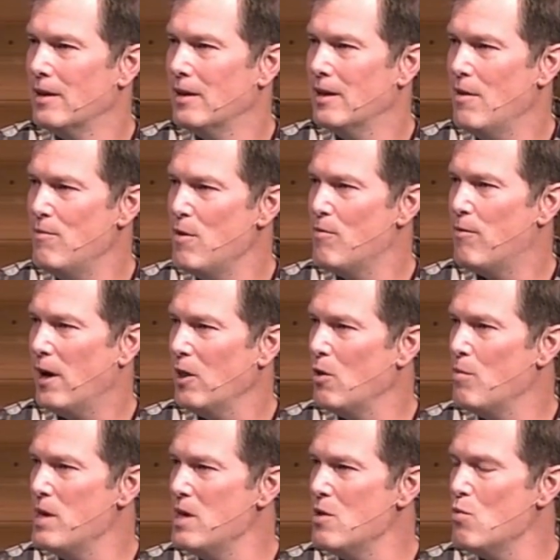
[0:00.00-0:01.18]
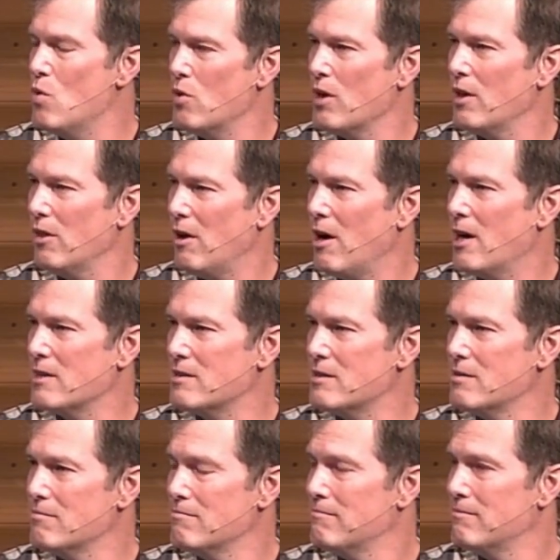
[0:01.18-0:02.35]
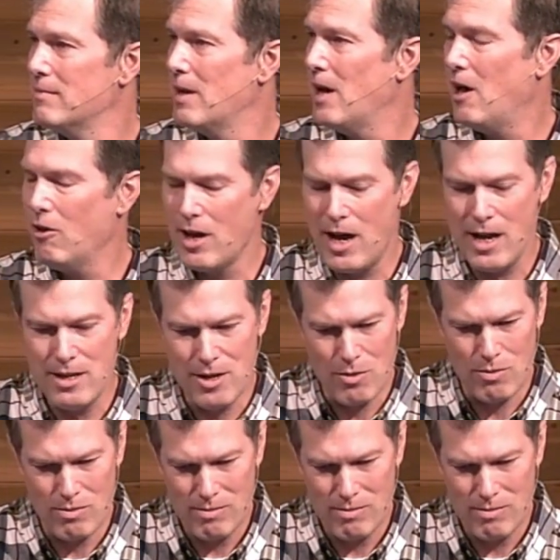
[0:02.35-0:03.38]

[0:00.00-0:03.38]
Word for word: If you follow me, you won't get lost. I'll guide you.